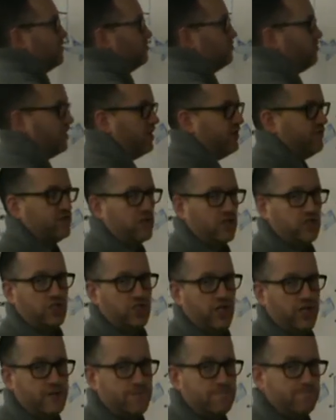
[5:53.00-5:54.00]
ray of
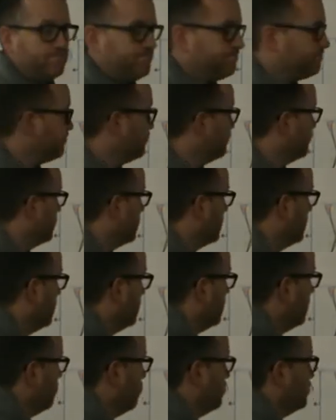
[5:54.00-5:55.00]
sunshine.
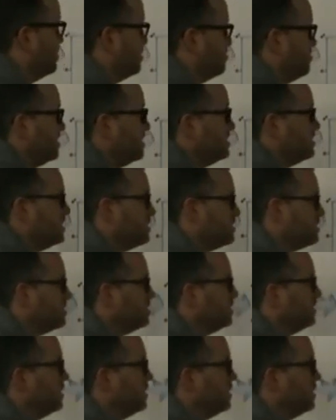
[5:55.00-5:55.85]
What this means is